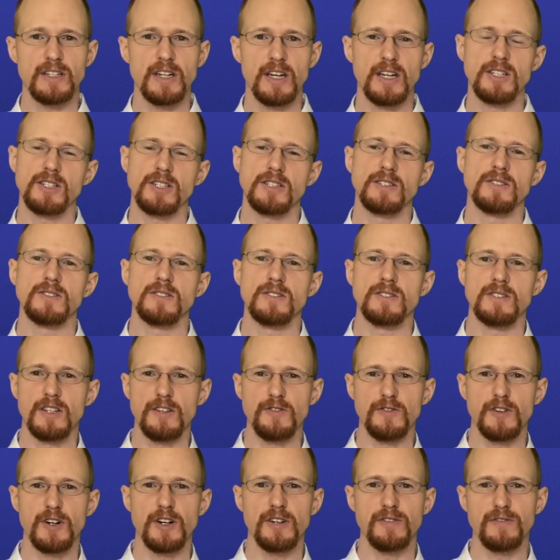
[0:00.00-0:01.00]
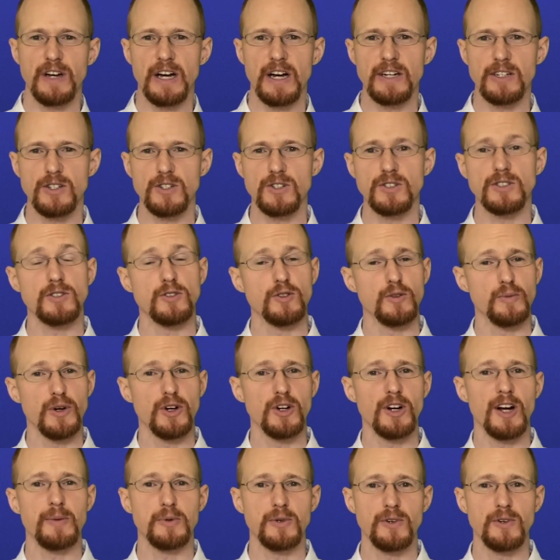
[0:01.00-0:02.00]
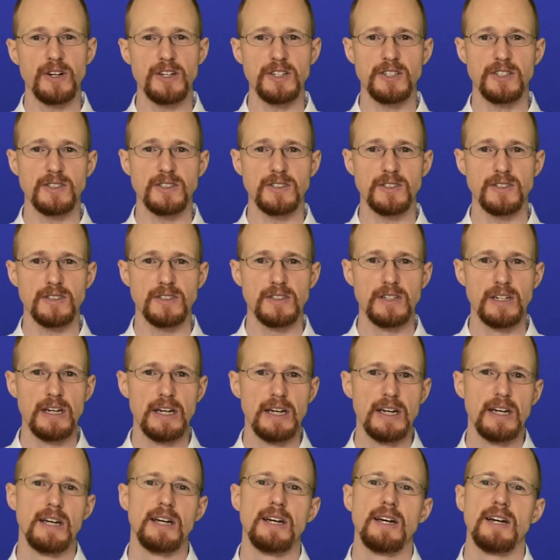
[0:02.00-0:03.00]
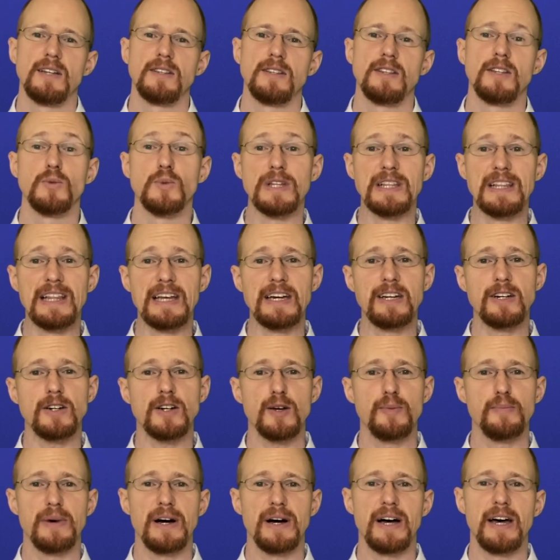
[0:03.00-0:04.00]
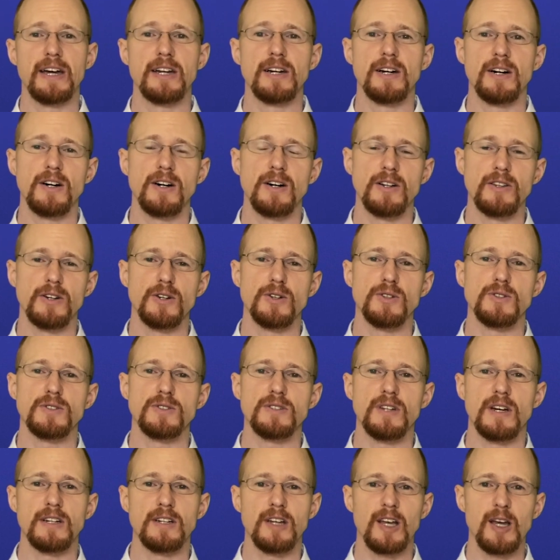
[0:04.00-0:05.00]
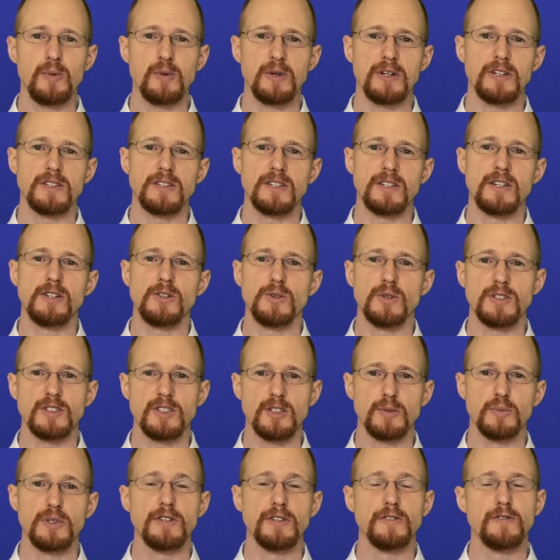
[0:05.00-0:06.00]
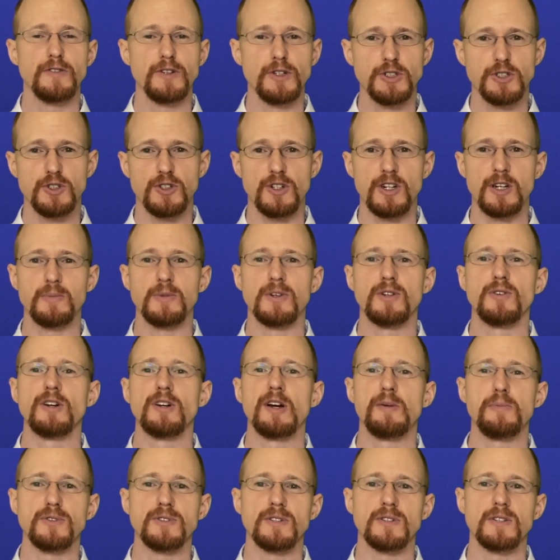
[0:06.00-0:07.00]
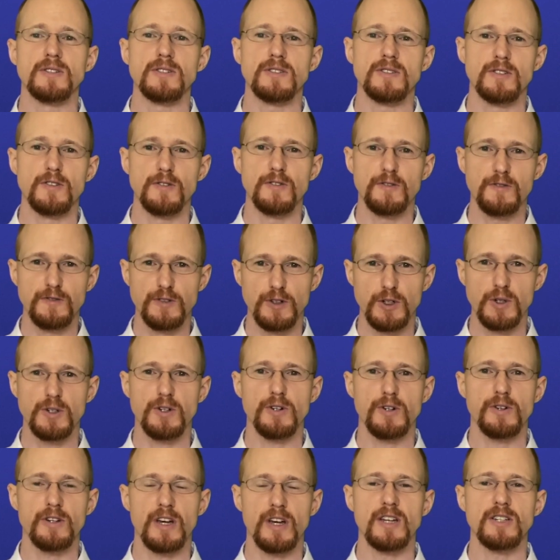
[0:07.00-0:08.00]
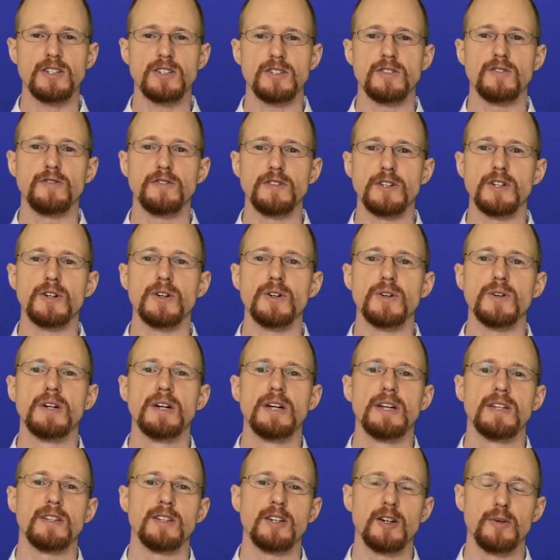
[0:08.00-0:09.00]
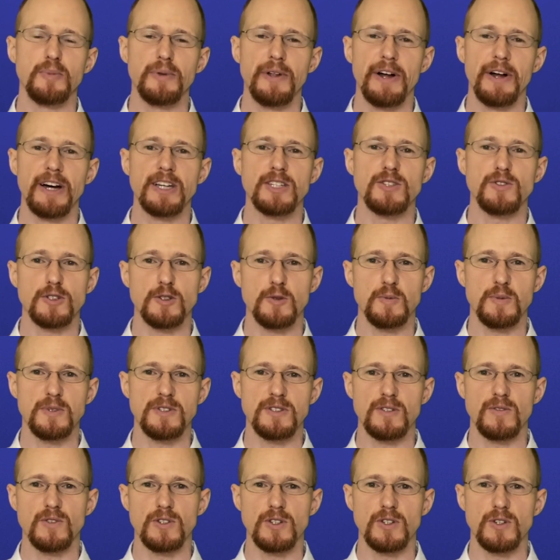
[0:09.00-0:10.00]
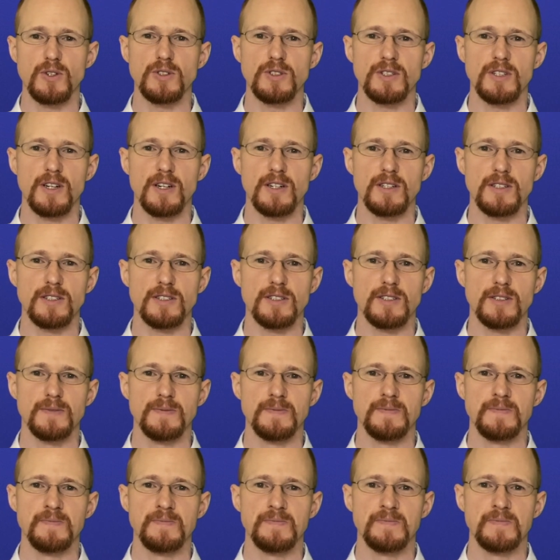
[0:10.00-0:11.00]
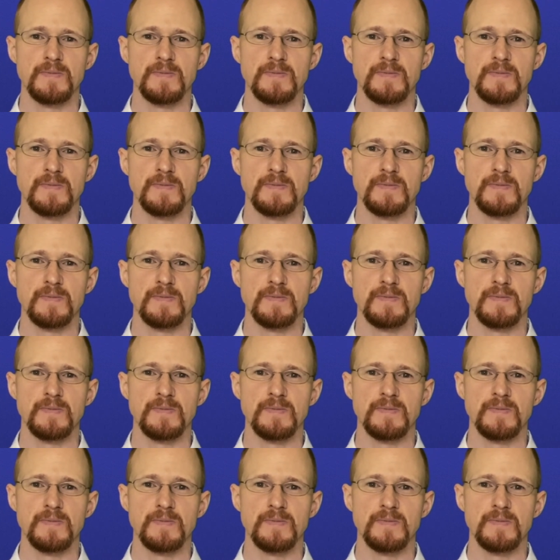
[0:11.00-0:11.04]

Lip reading: validations, default values, and remote operations. Then we later combine all those dynamically to assemble a full stream that represents the full creation flow that applies for a specific use case.